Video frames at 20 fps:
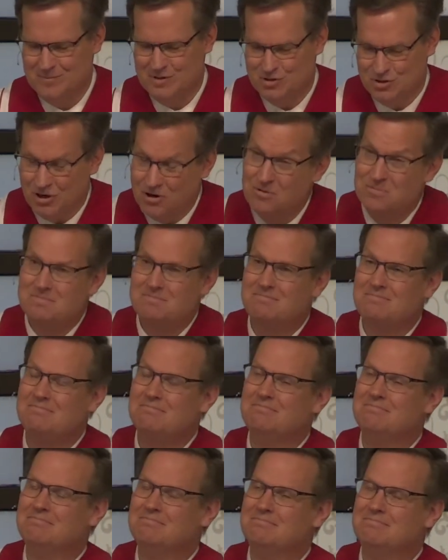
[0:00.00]
So,
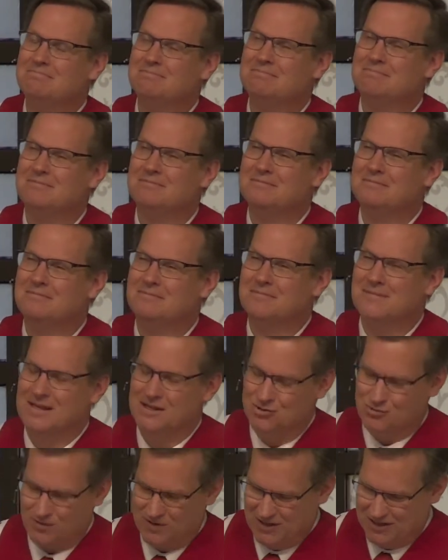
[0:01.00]

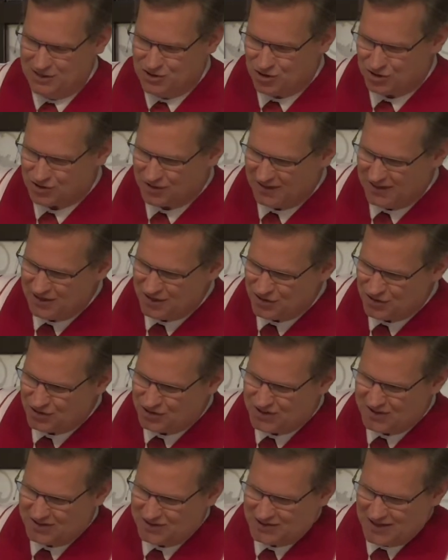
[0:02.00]
its religious leaders
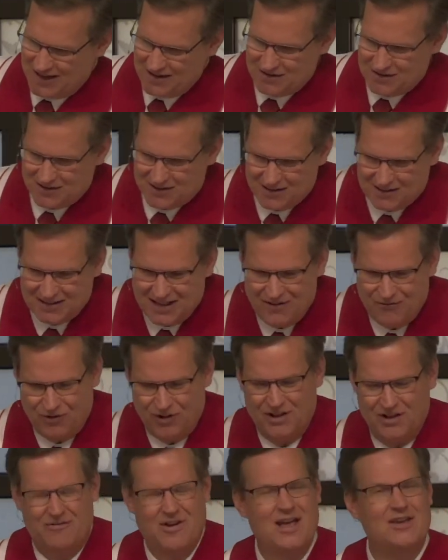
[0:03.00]
descend to the
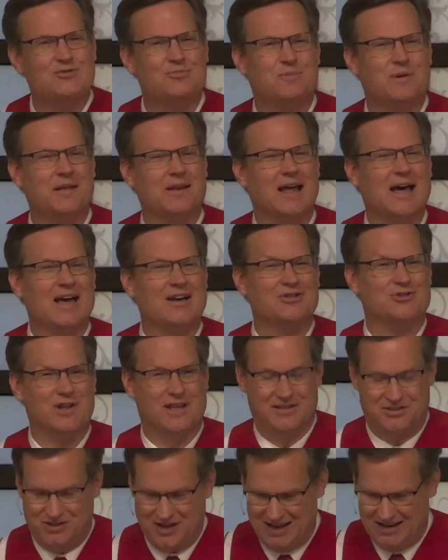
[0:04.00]
level of espionage.
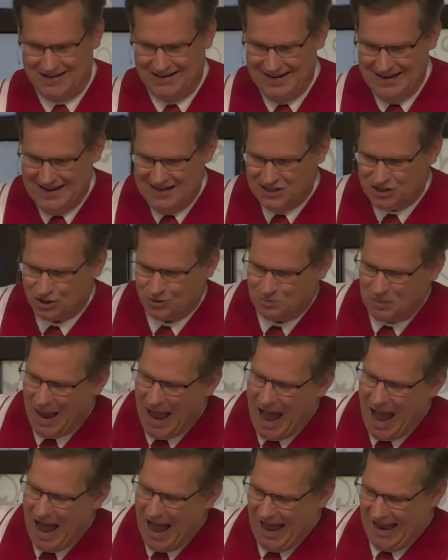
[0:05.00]
They send
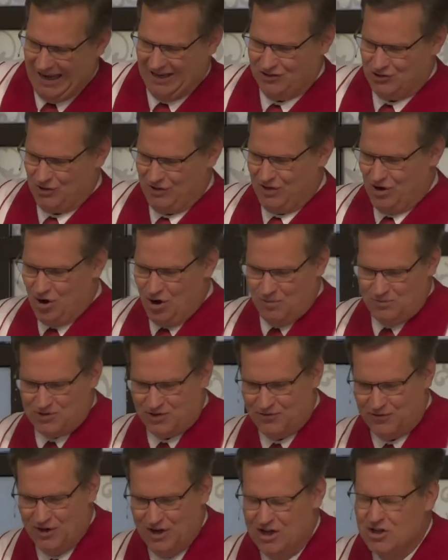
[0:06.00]
spies in the hopes
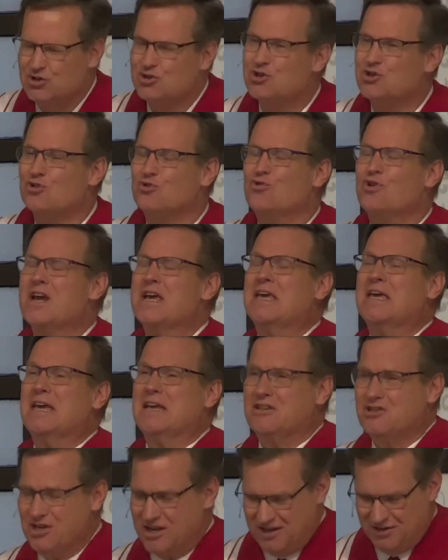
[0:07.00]
of
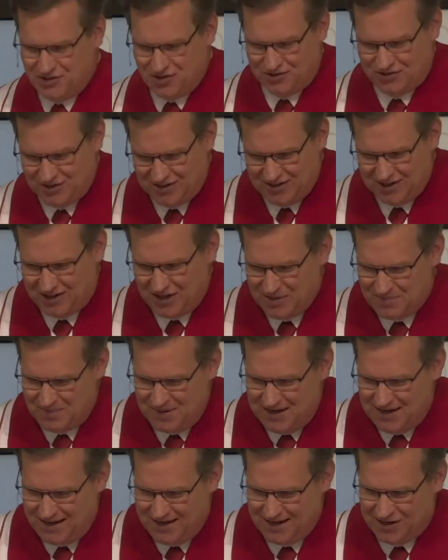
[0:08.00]
tricking Jesus into
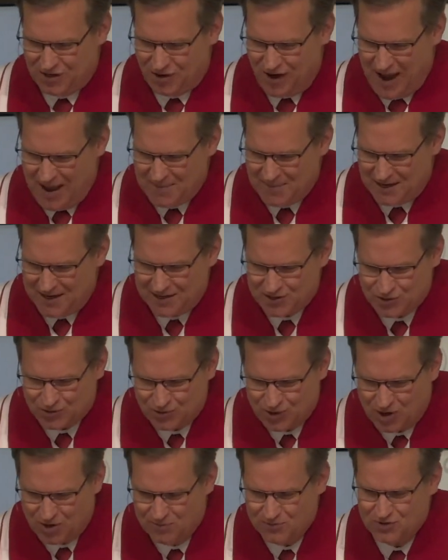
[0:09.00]
committing a crime against
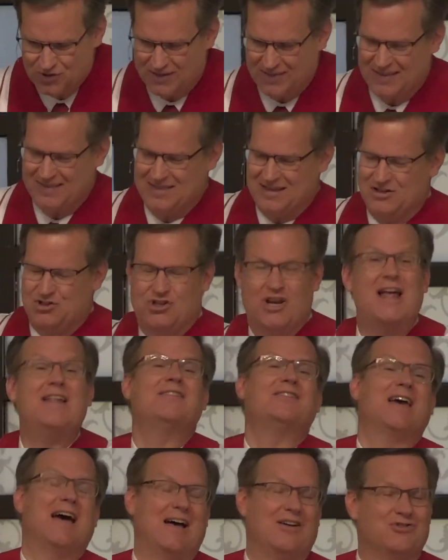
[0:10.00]
Rome so that the
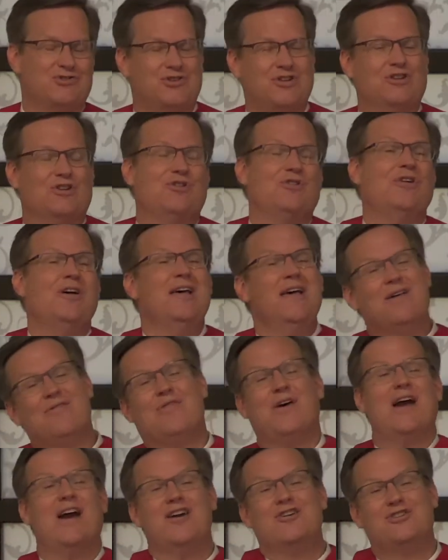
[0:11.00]
Gentiles can do
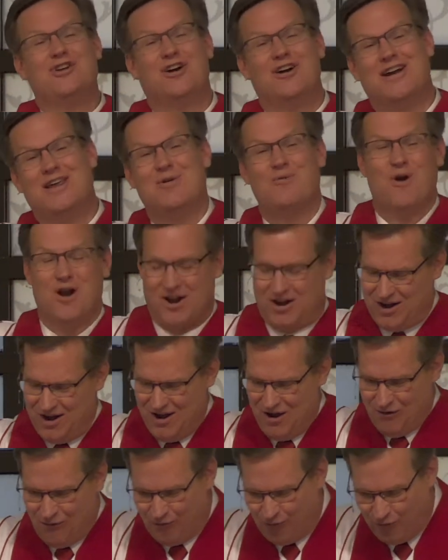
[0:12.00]
their dirty work
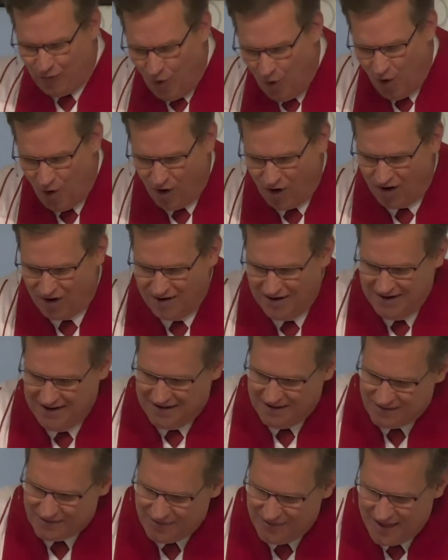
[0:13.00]
for
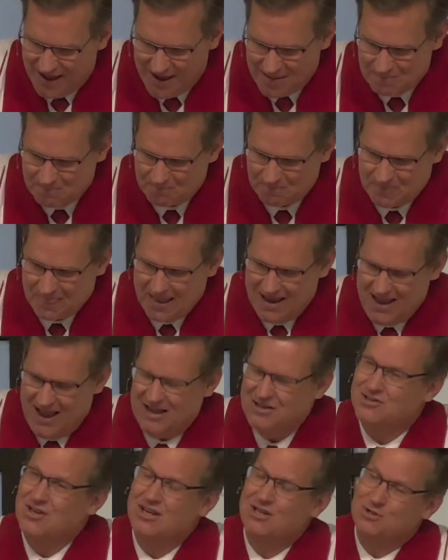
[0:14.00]
them.
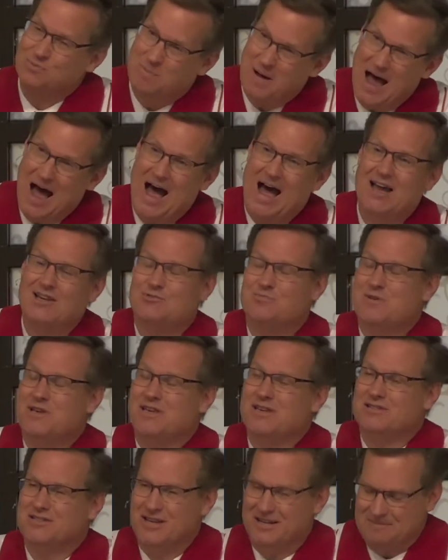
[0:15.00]
I say spies
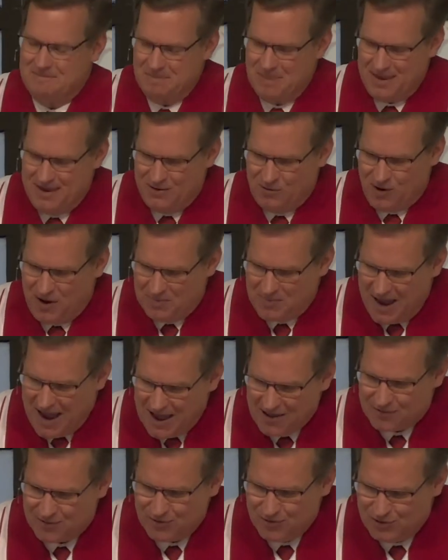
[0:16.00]
because
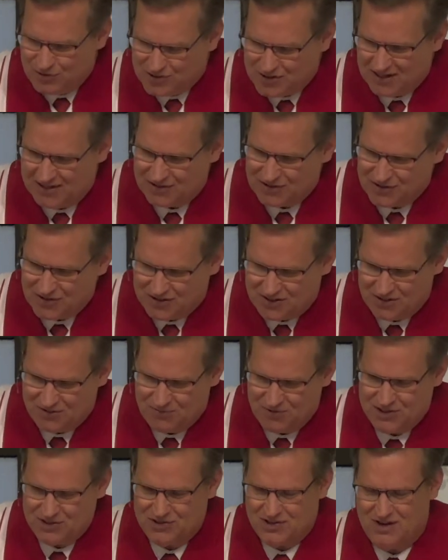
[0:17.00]
Matthew tells us it
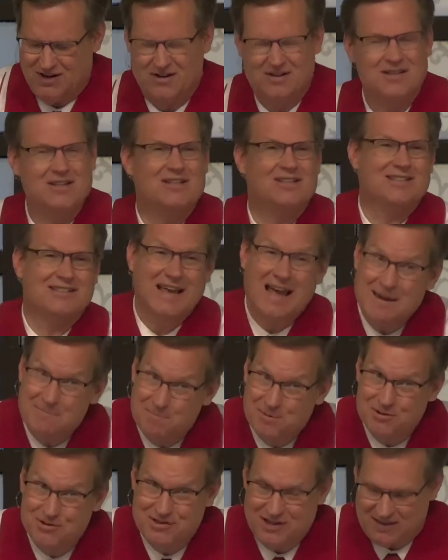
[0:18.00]
was their
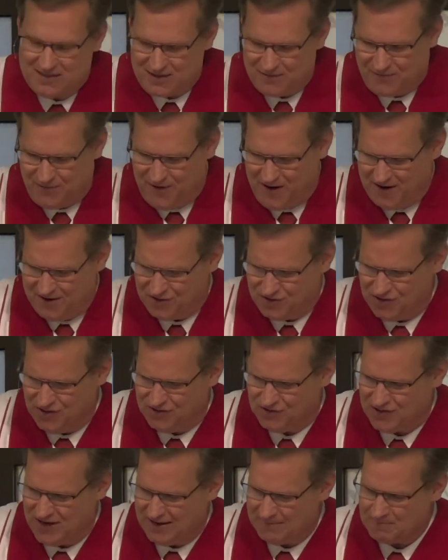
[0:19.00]
disciples that the
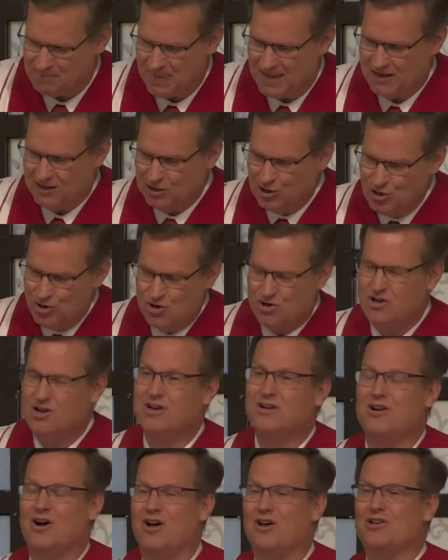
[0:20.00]
Pharisees sent,
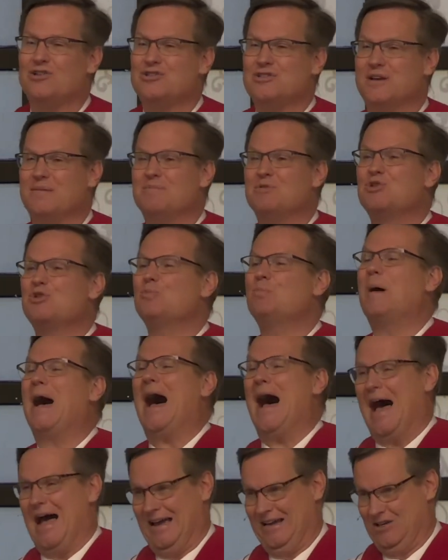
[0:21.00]
Luke calls them
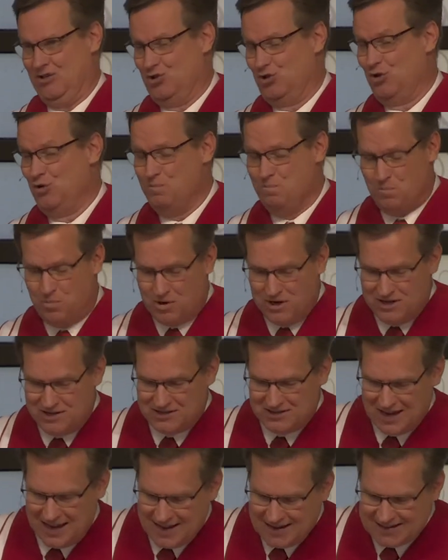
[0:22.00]
spies who
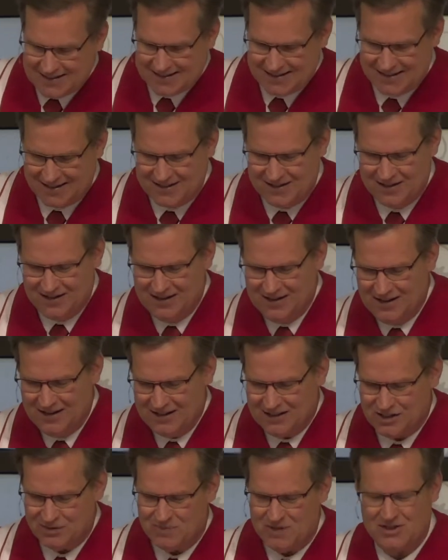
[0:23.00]
pretended
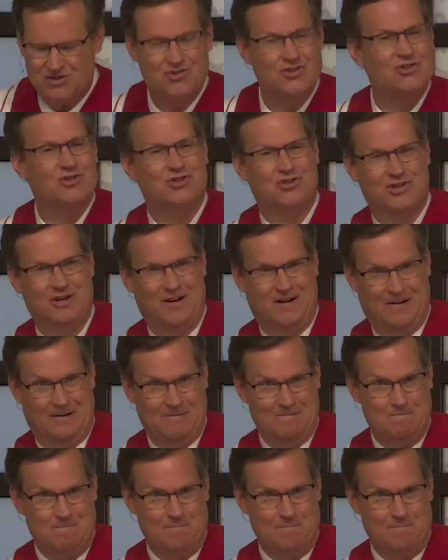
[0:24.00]
to be sincere.